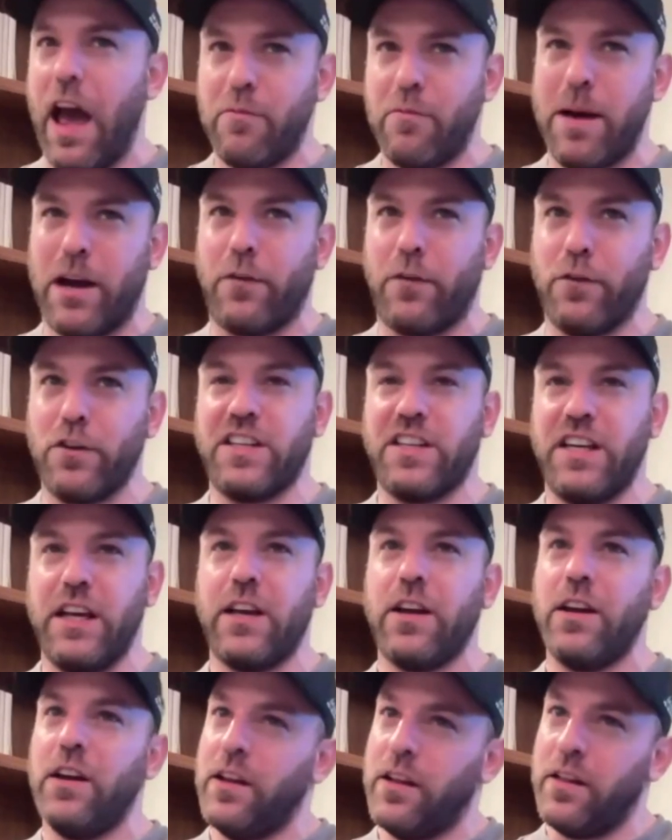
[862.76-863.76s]
have a better
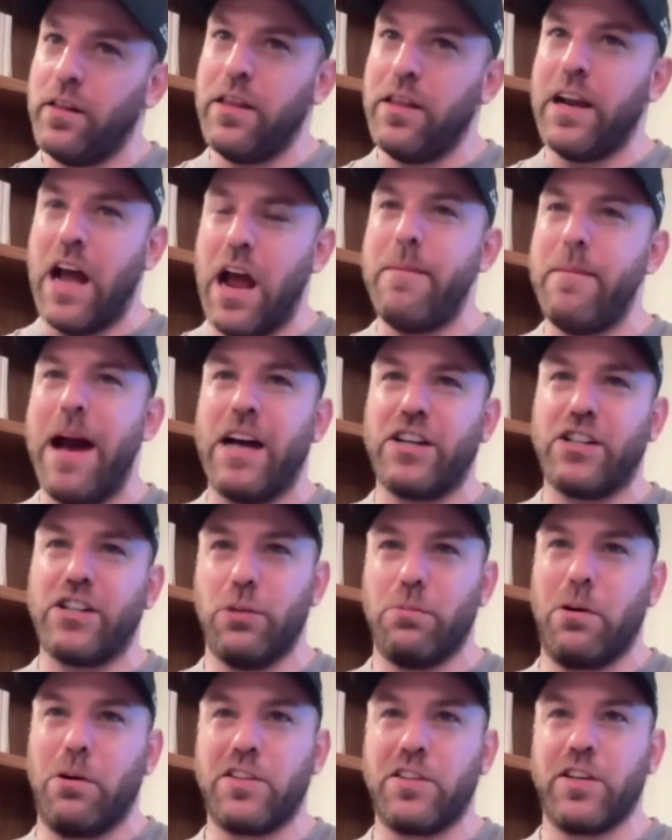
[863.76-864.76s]
physique than I
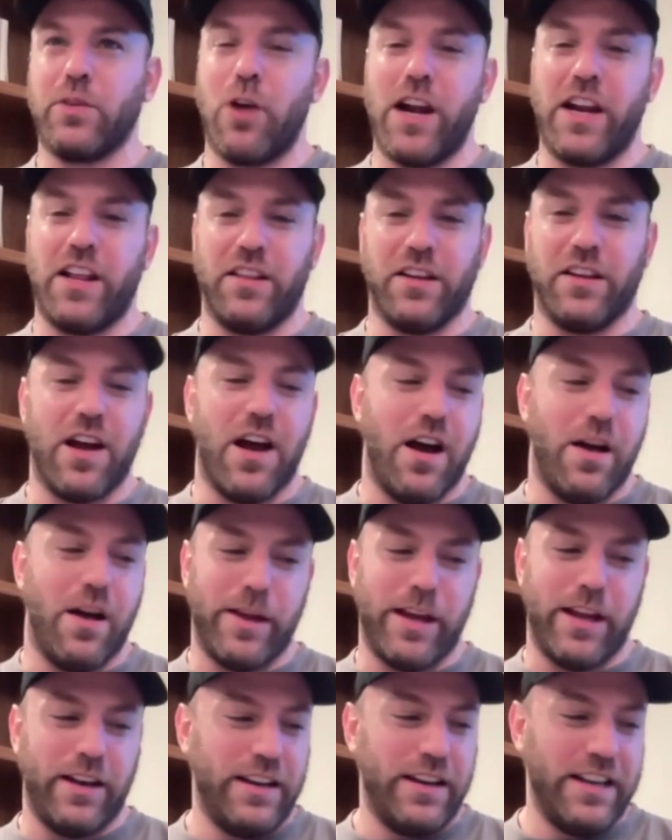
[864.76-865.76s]
imagine the person writing the
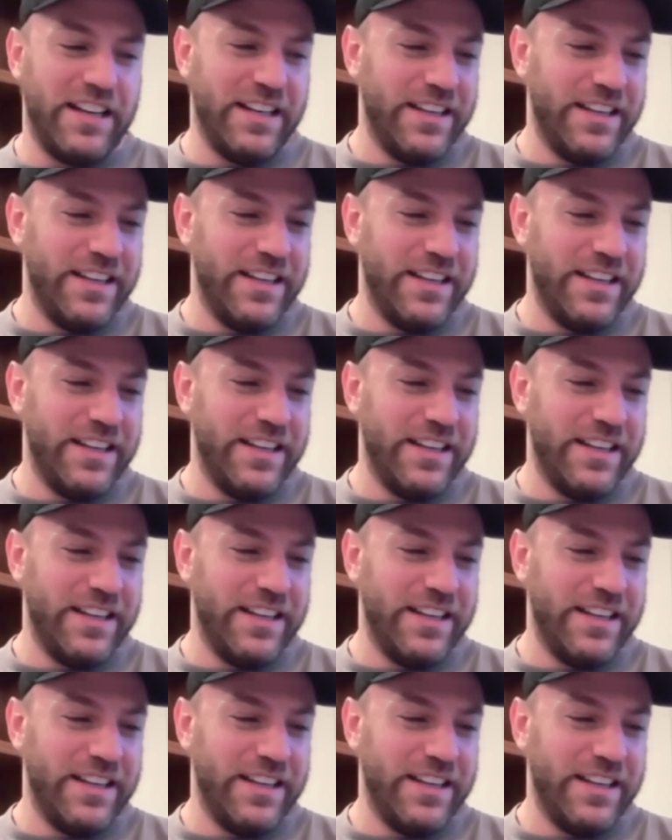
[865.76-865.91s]
comment.